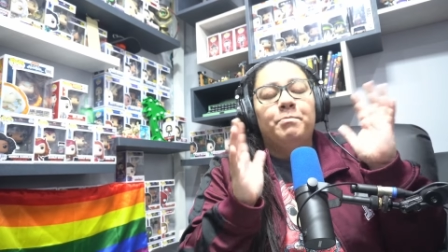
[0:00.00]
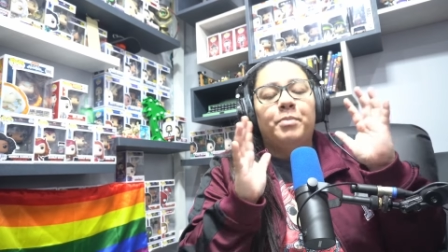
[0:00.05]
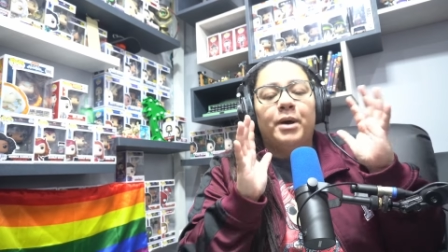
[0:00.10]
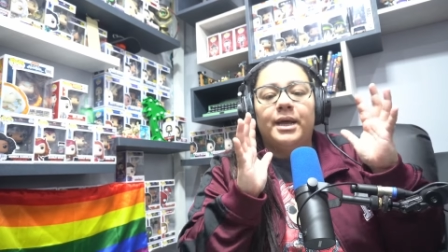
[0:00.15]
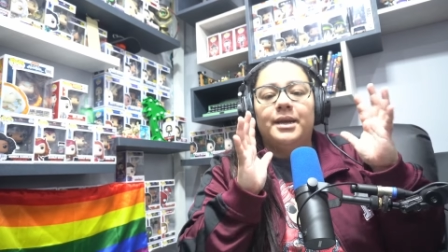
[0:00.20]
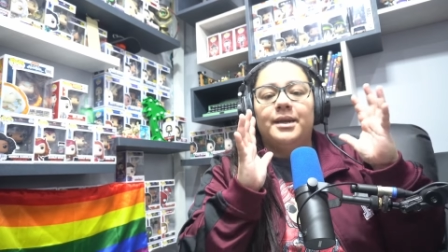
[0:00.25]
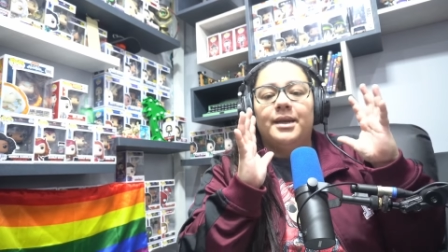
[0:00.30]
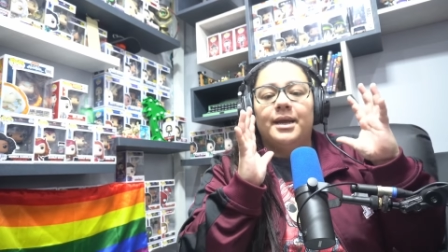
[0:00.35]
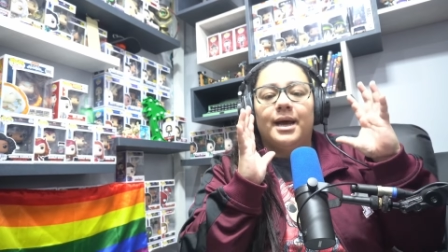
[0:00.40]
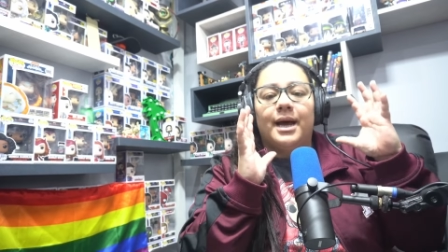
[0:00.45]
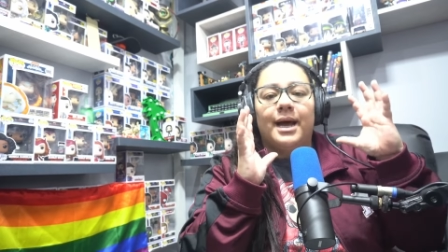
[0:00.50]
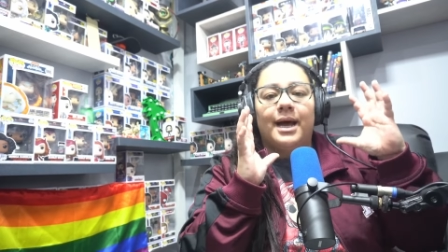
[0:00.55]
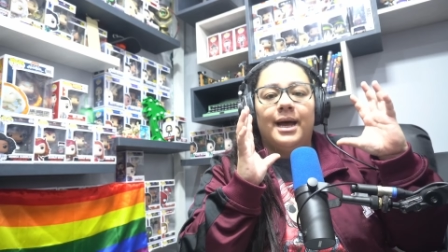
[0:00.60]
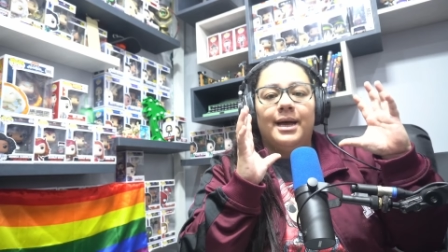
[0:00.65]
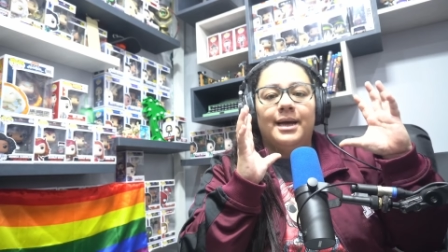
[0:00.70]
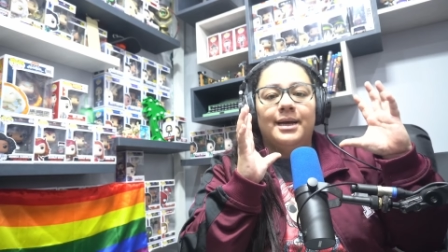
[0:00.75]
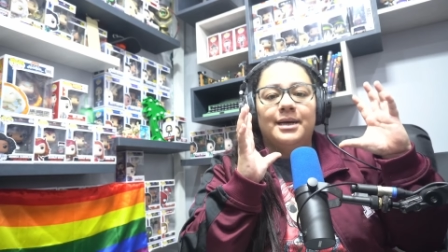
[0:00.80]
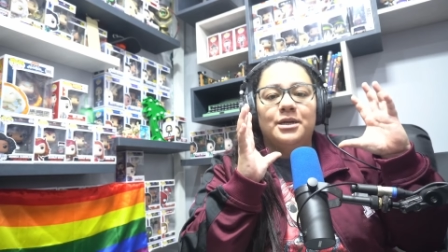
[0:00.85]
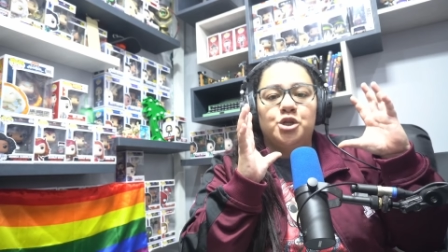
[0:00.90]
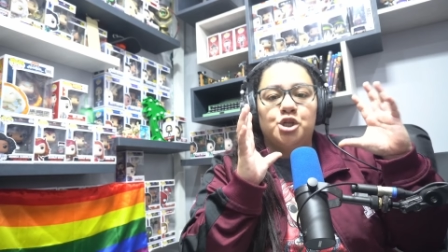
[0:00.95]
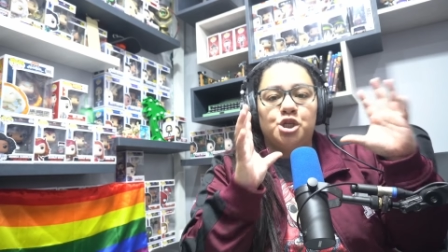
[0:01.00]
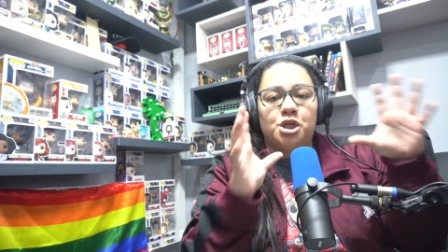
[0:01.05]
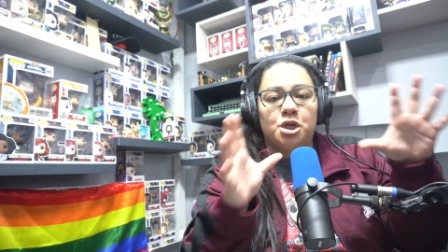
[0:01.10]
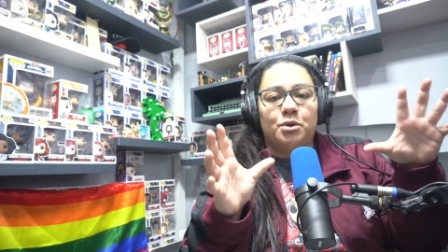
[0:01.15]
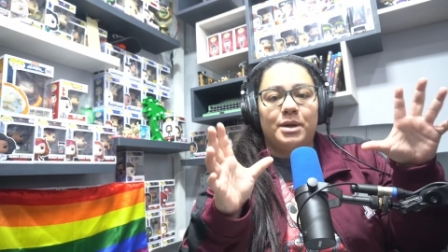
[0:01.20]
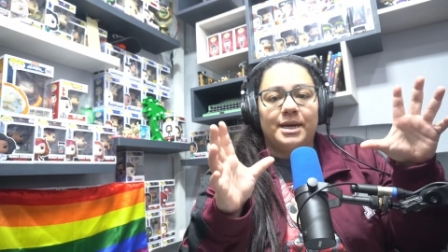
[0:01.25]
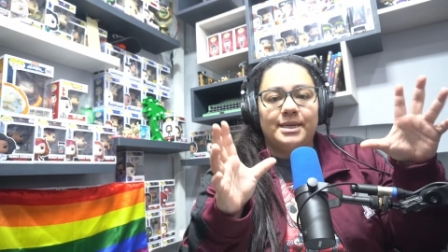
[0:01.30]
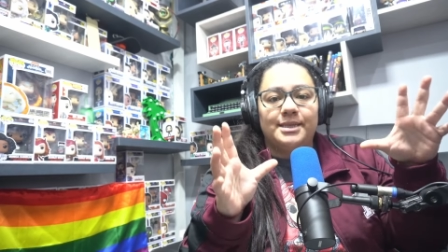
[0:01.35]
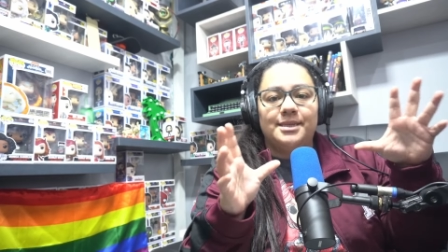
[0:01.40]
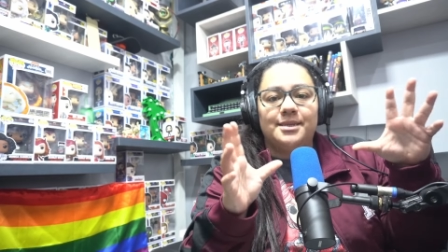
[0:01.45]
But uh,
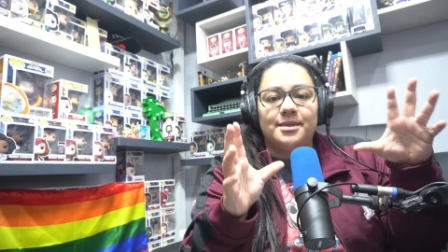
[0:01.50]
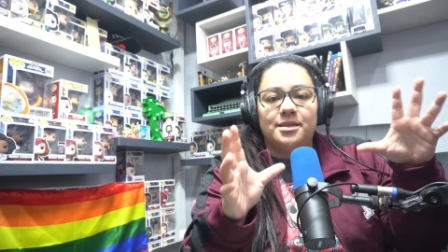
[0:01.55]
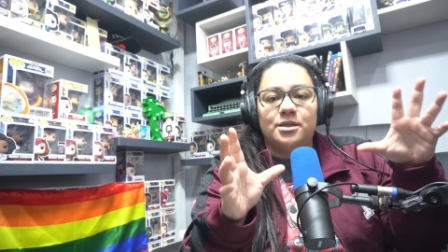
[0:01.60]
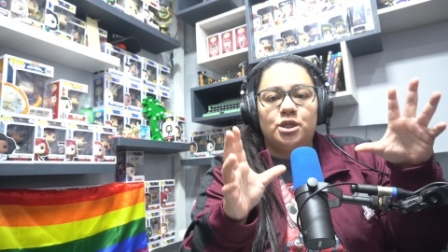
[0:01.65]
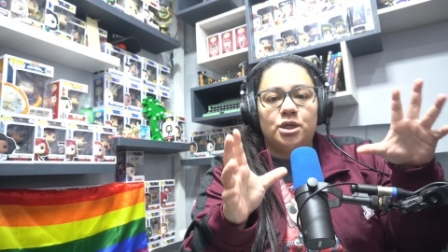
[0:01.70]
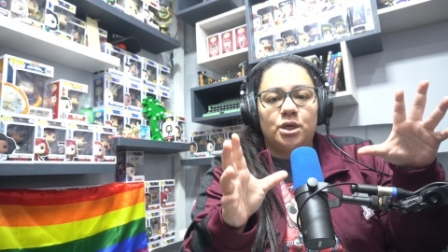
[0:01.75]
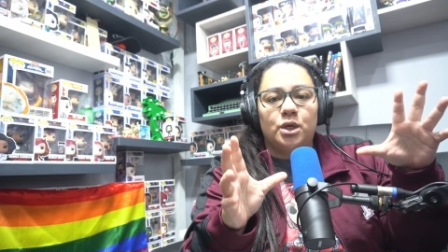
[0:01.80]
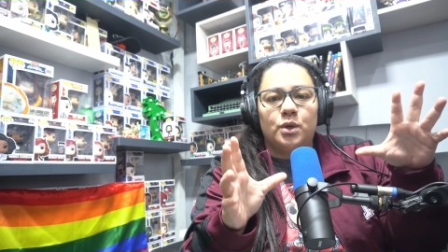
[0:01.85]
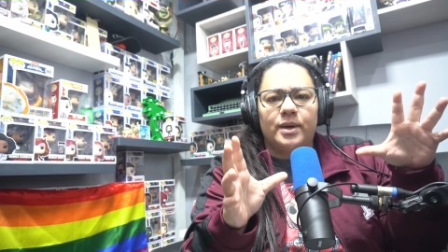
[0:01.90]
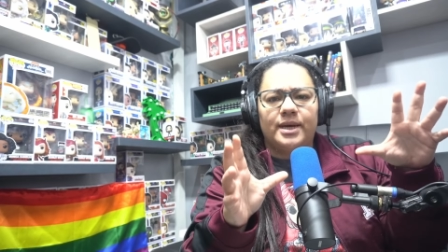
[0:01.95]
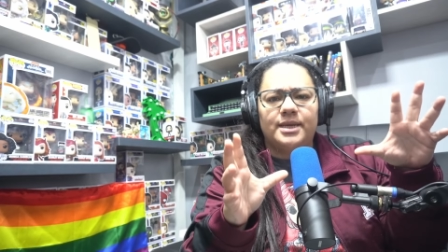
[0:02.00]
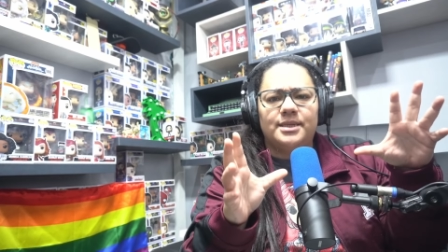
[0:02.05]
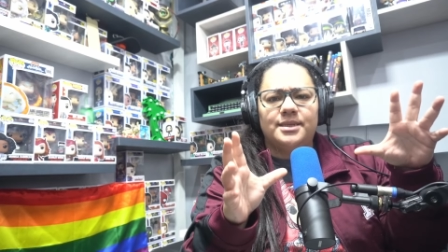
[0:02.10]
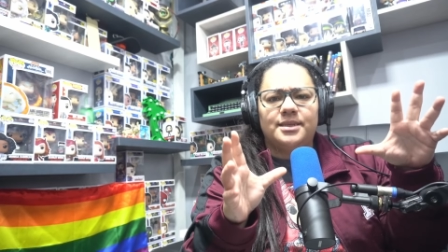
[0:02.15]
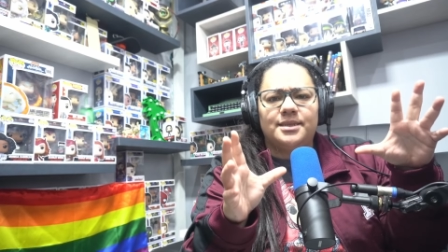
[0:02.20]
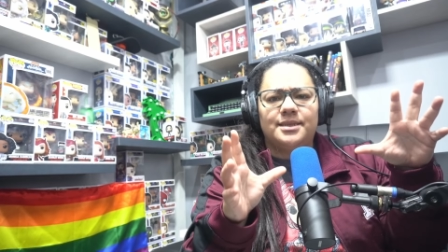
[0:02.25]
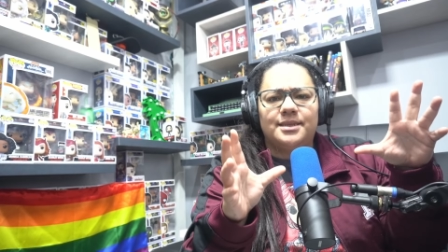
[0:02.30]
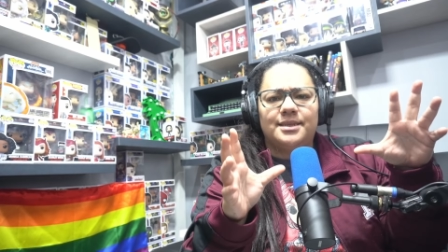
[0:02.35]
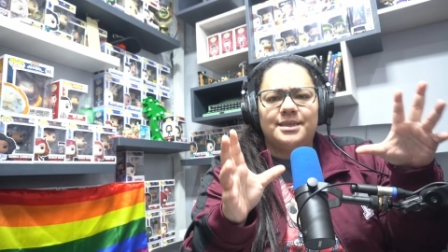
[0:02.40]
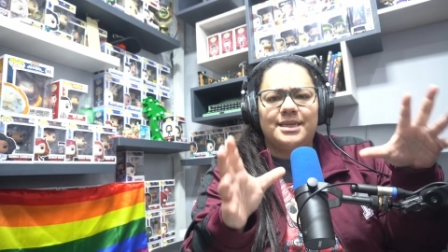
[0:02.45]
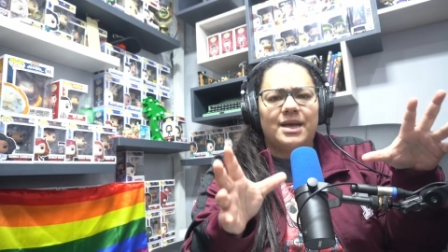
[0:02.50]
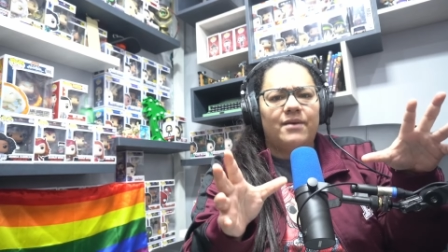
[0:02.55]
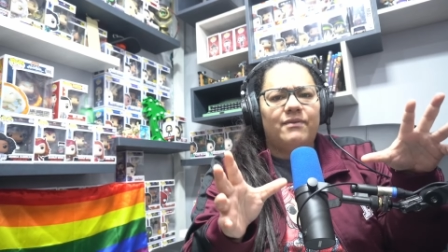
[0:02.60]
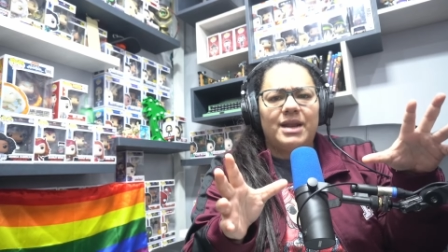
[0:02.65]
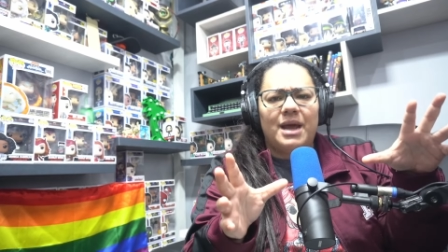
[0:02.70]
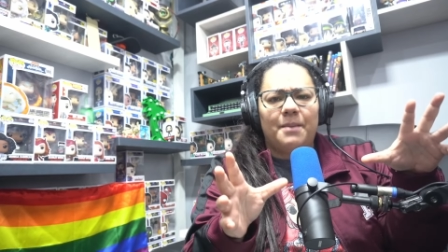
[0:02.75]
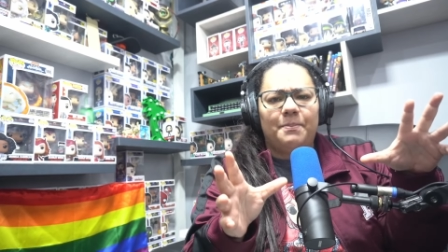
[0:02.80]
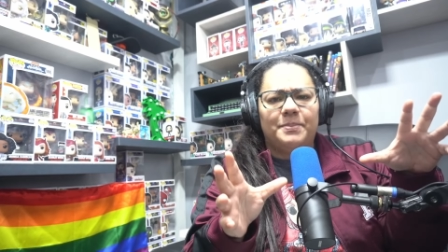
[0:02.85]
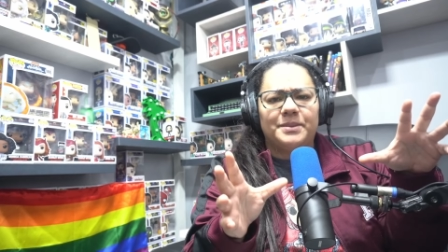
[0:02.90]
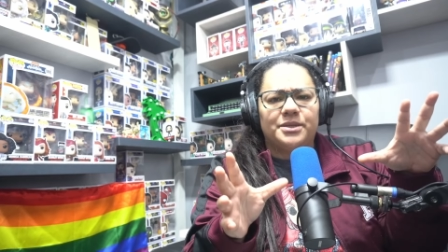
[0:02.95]
She-Ra season two is
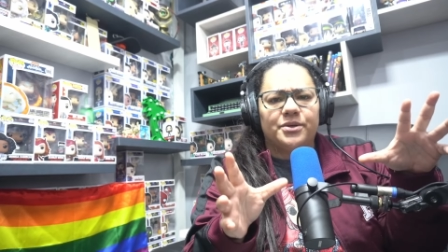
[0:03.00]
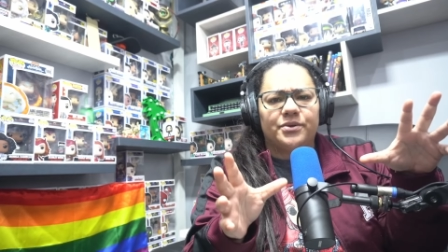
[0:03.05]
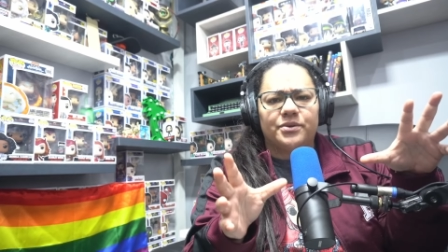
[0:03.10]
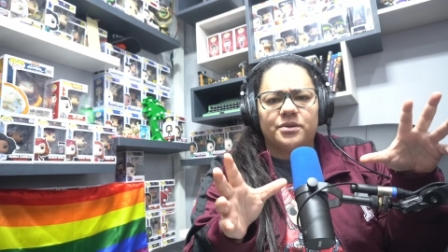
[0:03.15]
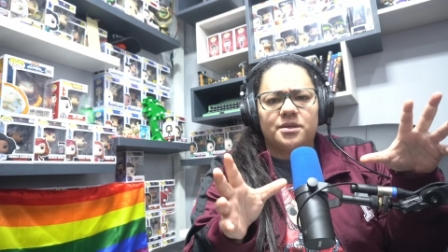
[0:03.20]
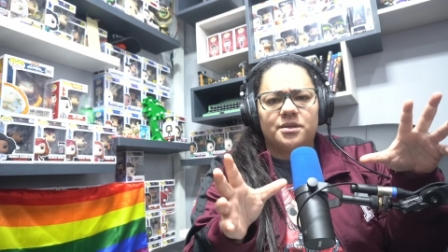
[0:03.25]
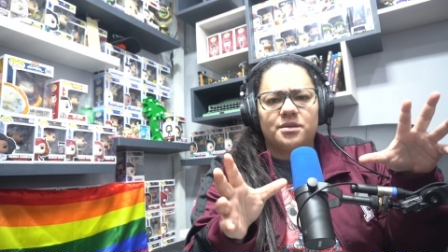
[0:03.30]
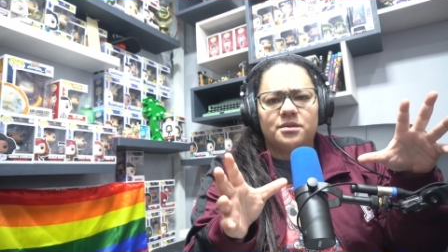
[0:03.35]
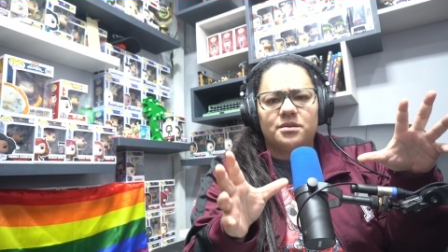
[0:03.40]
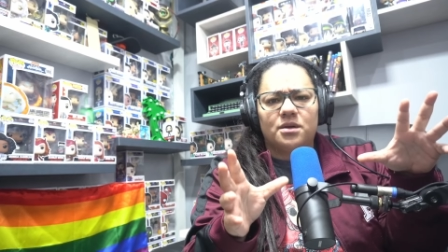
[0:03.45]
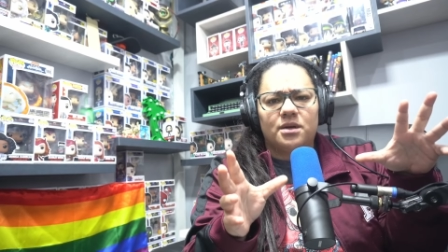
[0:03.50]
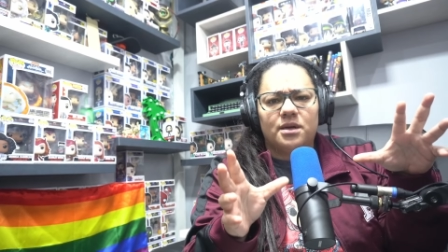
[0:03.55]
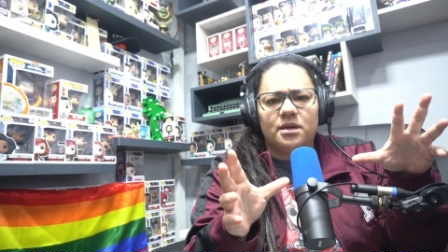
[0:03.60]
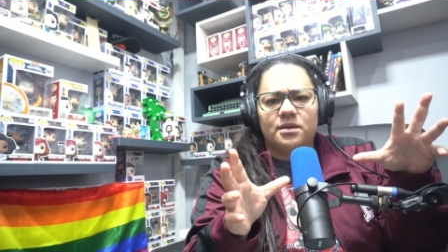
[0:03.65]
seven episodes,